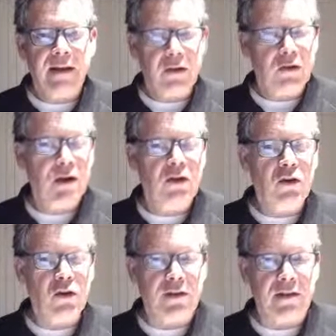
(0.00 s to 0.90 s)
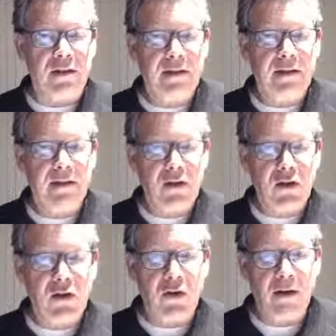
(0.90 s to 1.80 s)
you can use it.
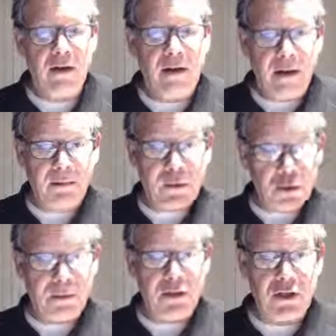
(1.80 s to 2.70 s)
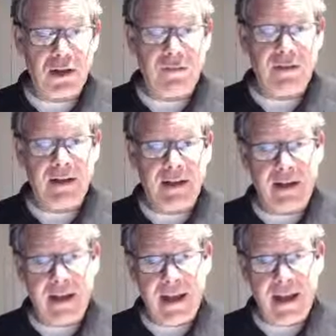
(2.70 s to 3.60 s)
So I'm super chuffed that
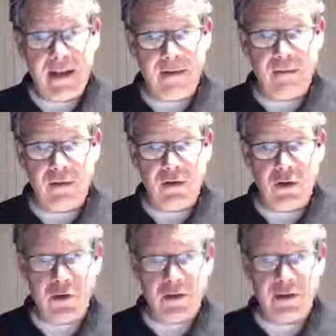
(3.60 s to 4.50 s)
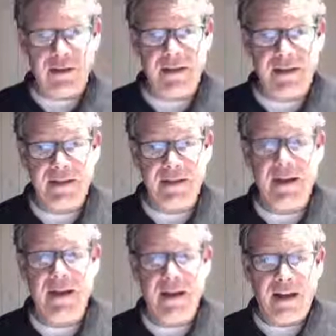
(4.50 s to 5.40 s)
I have learnt this.
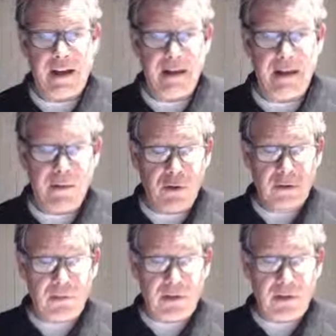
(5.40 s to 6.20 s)
I am not